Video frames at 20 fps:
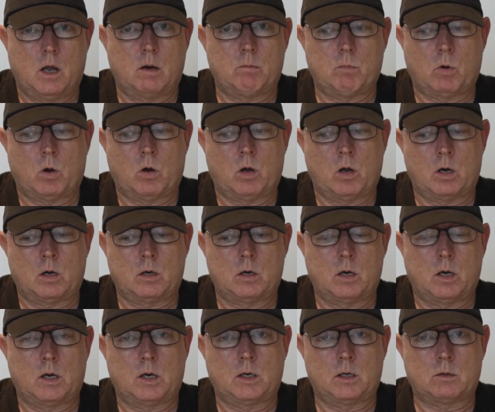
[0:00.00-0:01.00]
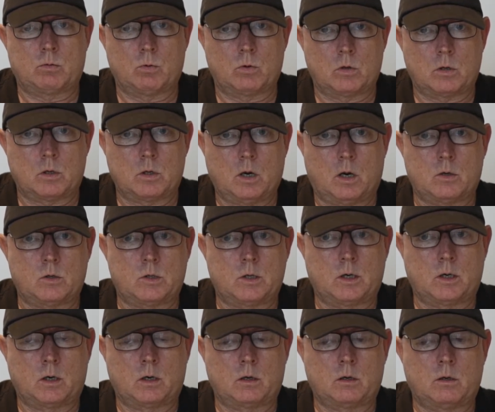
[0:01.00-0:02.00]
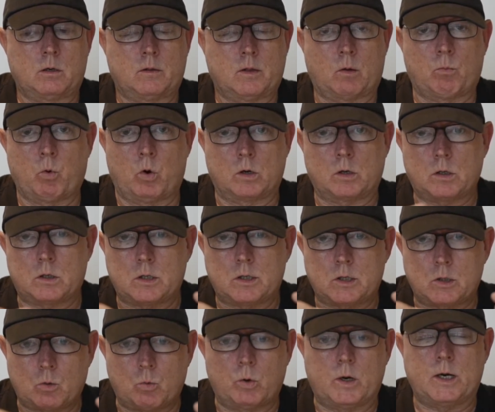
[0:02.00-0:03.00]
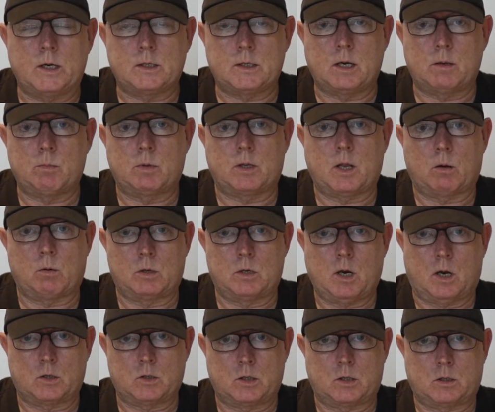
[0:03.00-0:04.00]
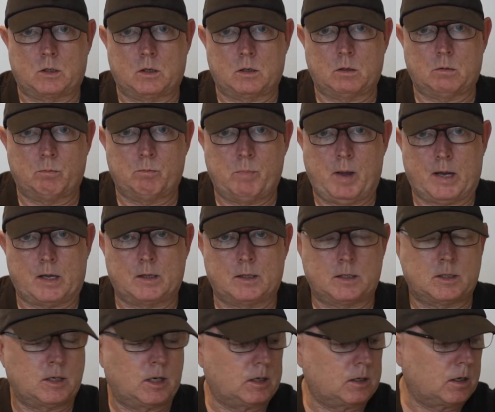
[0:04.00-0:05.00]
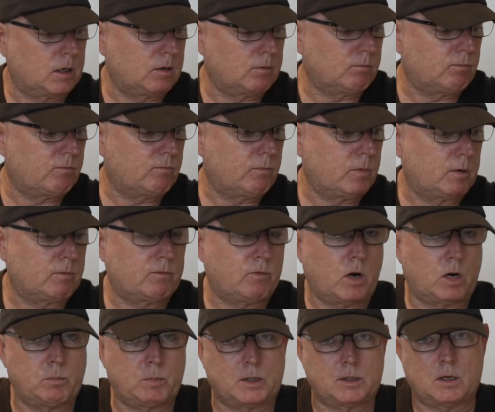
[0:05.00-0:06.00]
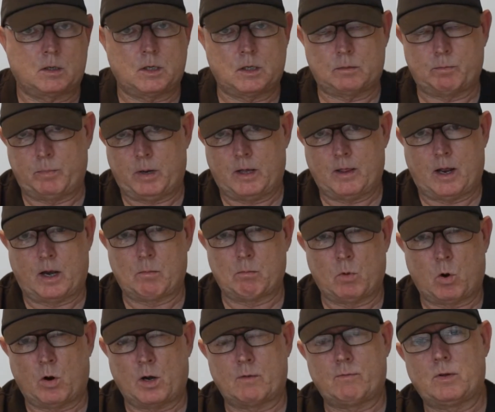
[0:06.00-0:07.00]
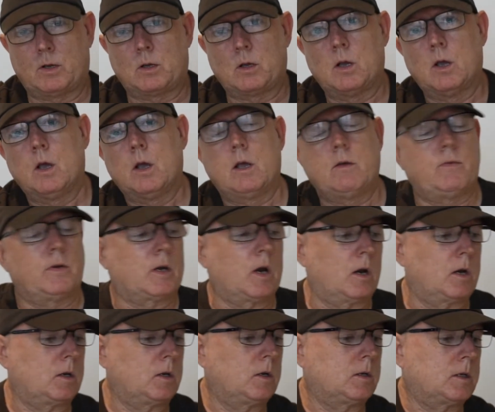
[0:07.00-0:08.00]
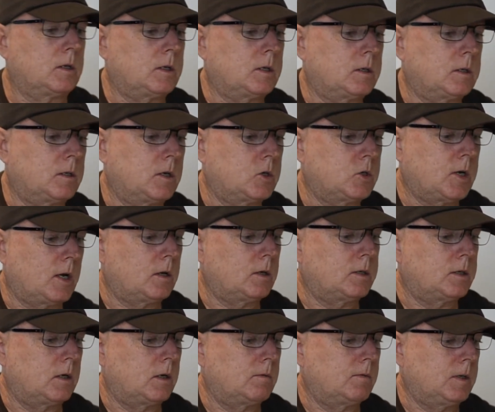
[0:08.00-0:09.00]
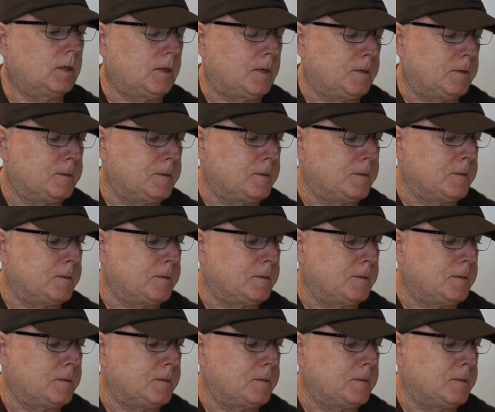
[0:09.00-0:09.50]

and my knees were touching. They weren't squeezed in, but they were touching the back of the seat in front of me. So just bear that in mind if you're going to use the shuttle service.